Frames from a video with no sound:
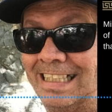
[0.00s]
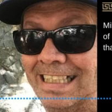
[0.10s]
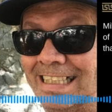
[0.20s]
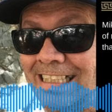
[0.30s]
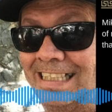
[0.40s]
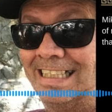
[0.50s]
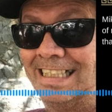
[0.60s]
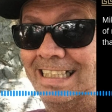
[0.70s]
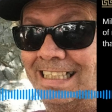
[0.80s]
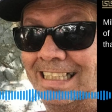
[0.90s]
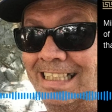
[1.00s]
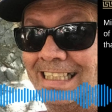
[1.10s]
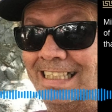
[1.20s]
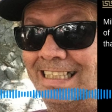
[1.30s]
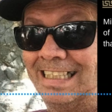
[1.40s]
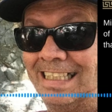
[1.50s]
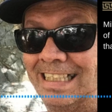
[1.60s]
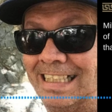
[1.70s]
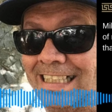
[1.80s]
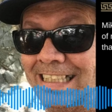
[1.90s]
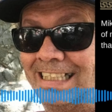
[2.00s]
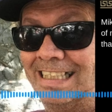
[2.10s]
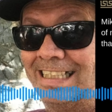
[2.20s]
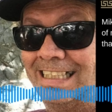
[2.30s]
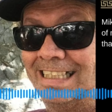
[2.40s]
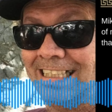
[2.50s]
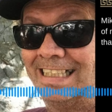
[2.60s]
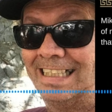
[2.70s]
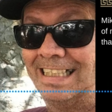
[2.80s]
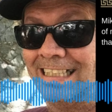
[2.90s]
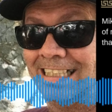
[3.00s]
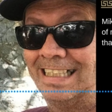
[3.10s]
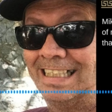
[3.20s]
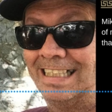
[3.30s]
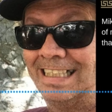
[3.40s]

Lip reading: This is the show where we talk about